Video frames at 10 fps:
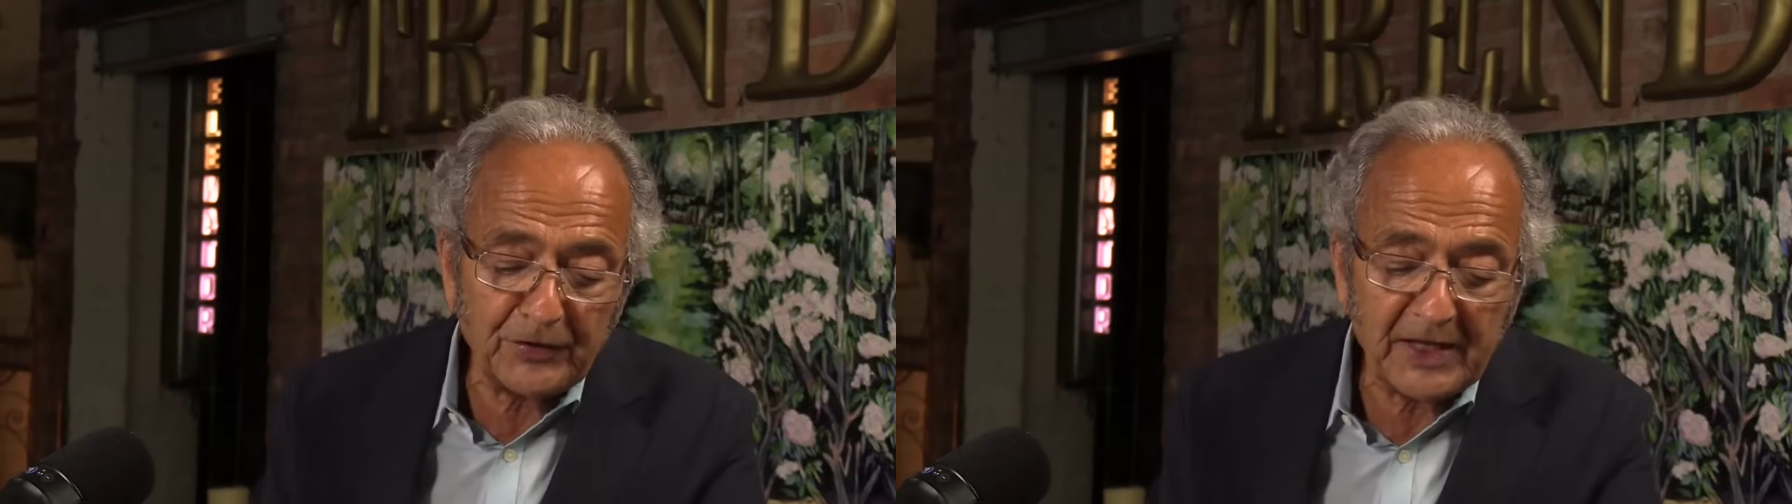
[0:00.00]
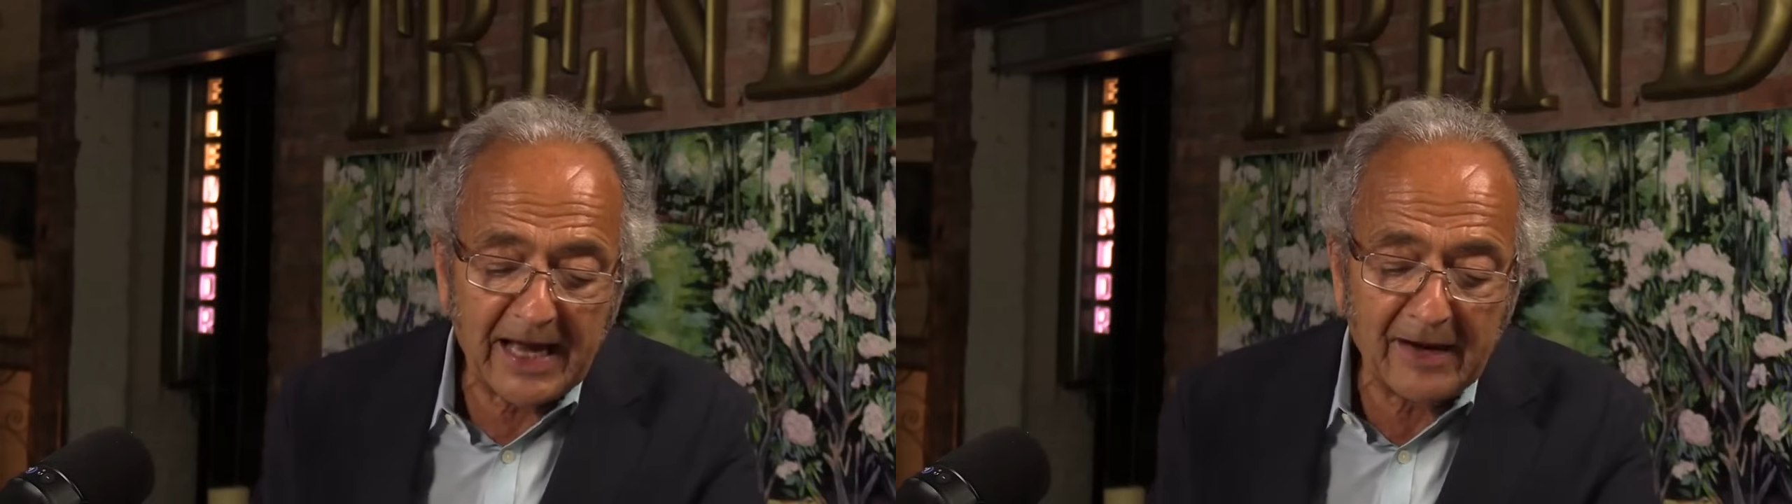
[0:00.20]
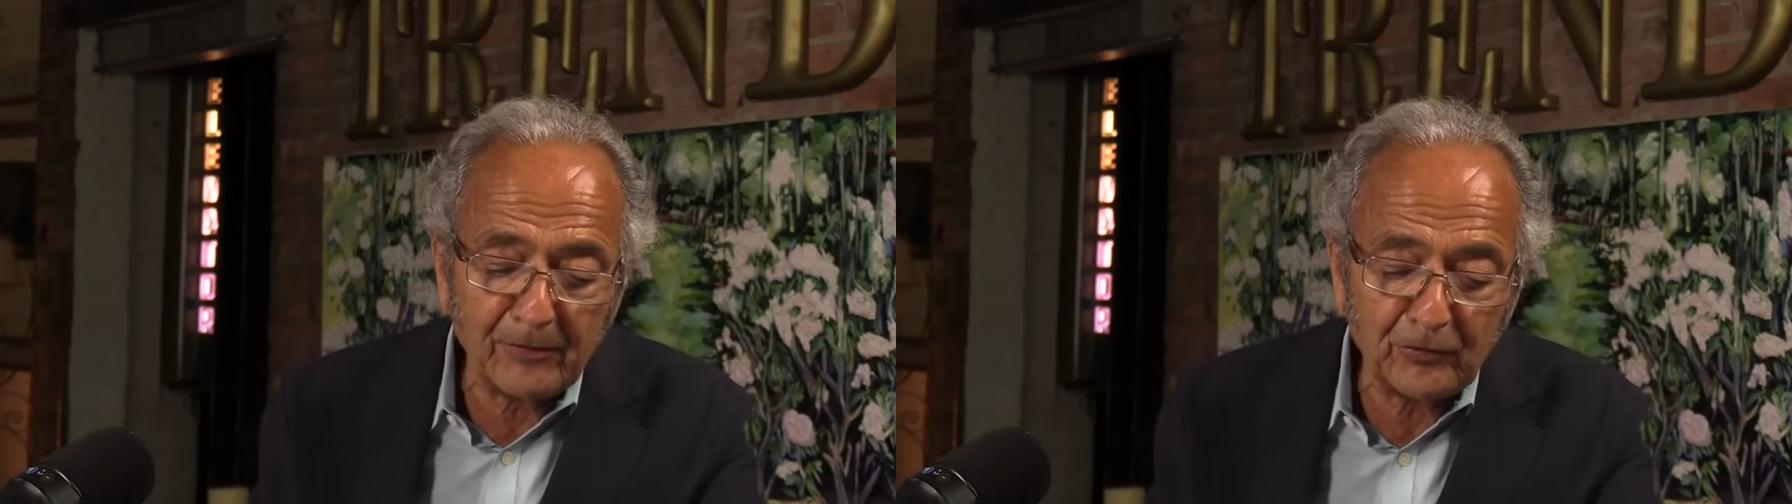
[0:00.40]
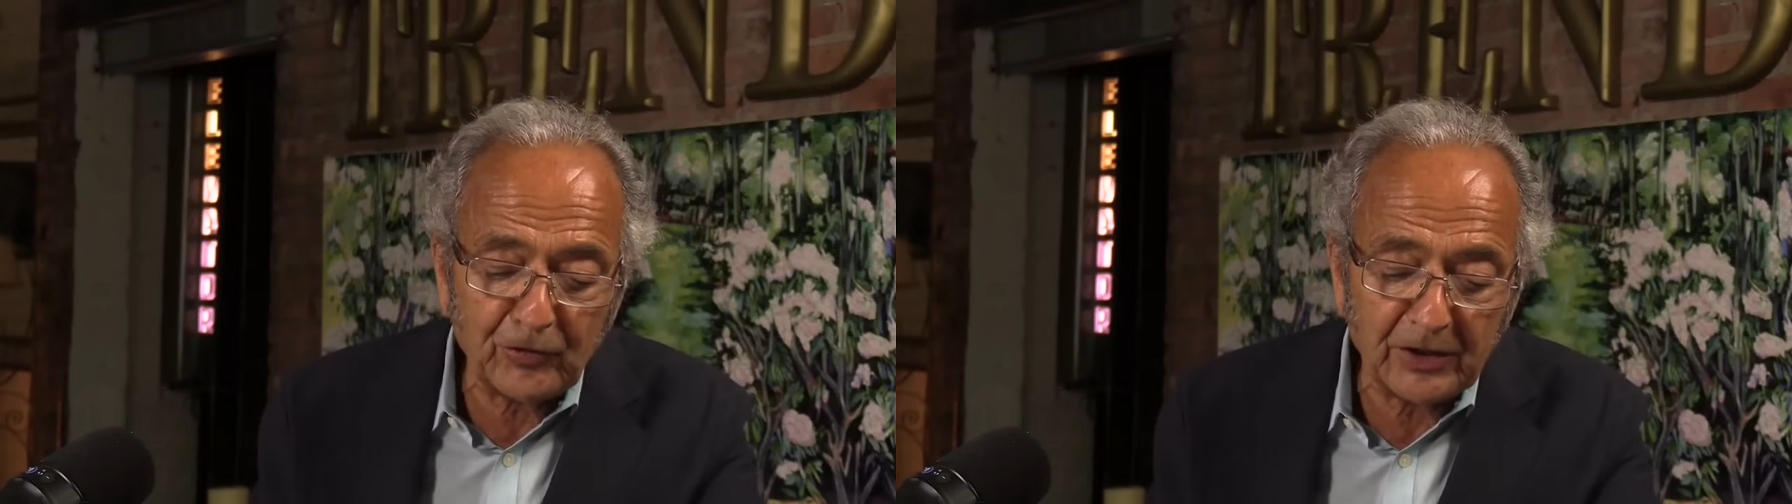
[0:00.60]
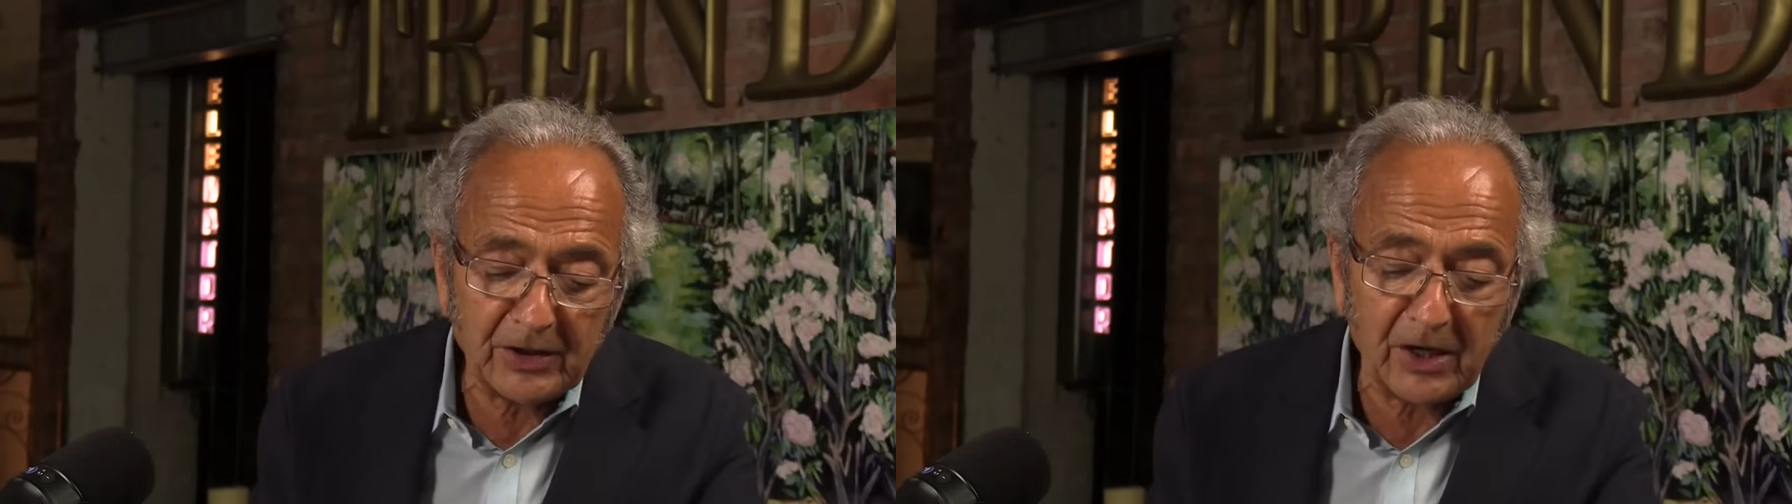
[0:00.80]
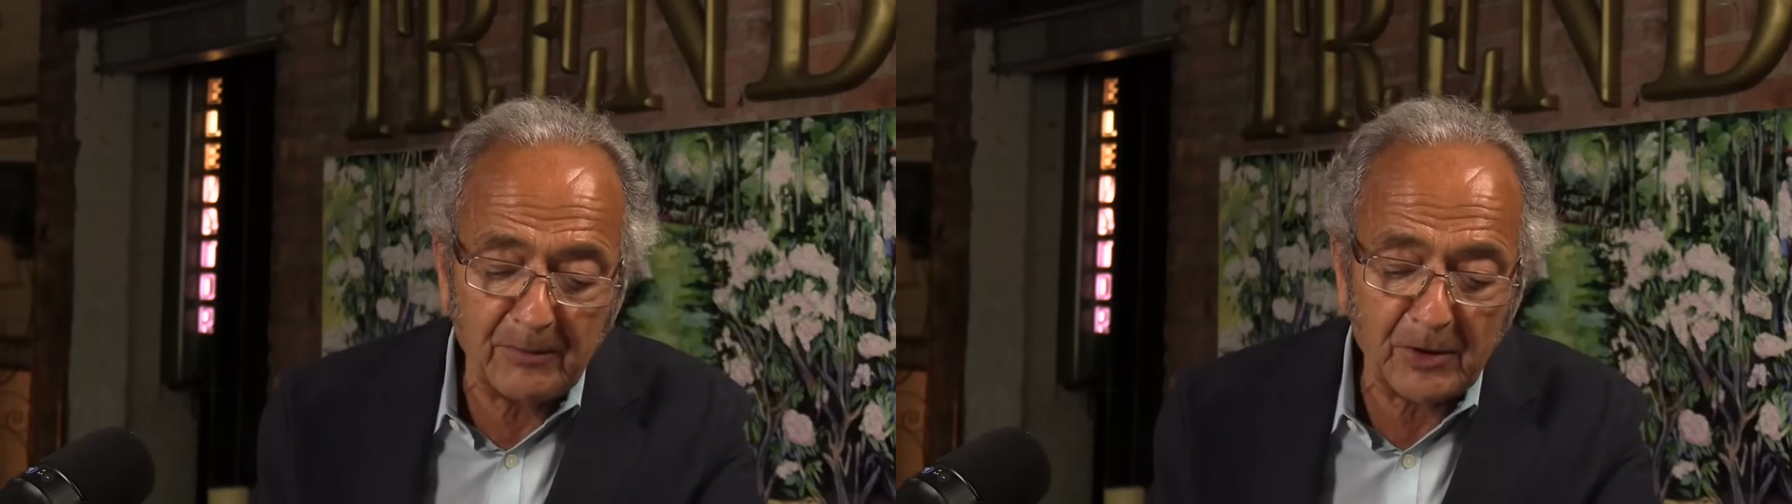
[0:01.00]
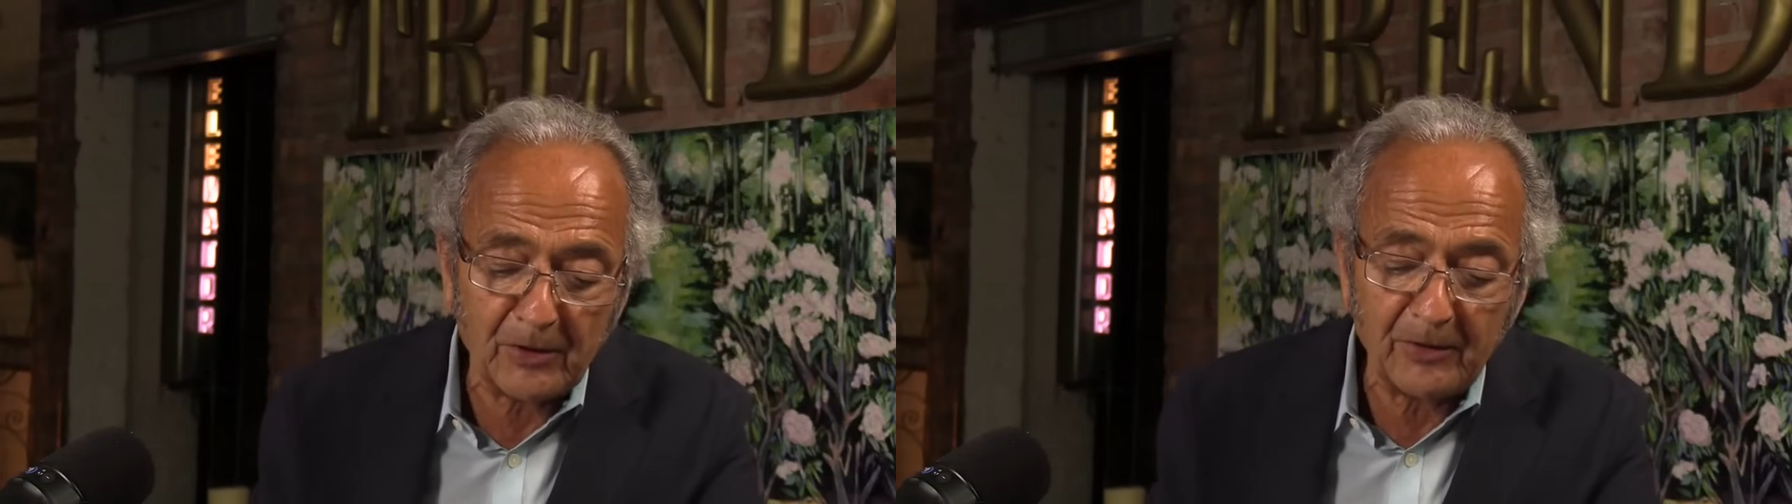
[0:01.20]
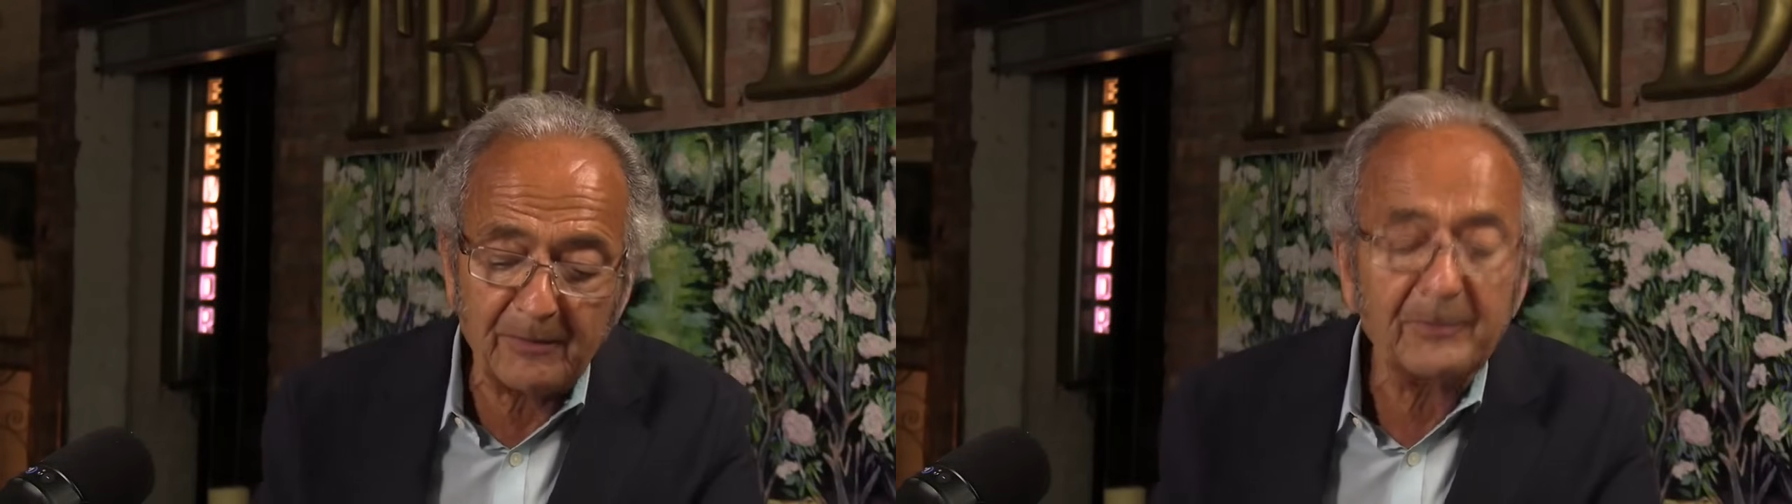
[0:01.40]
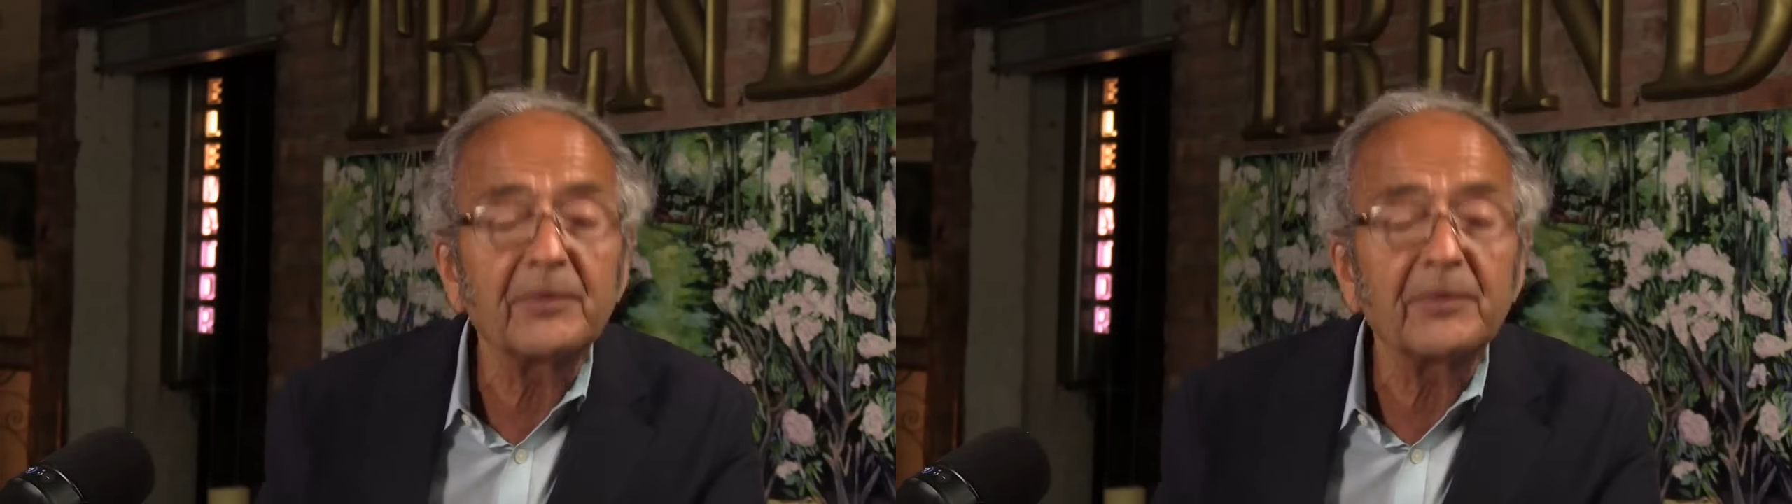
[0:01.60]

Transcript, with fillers: the average income earner.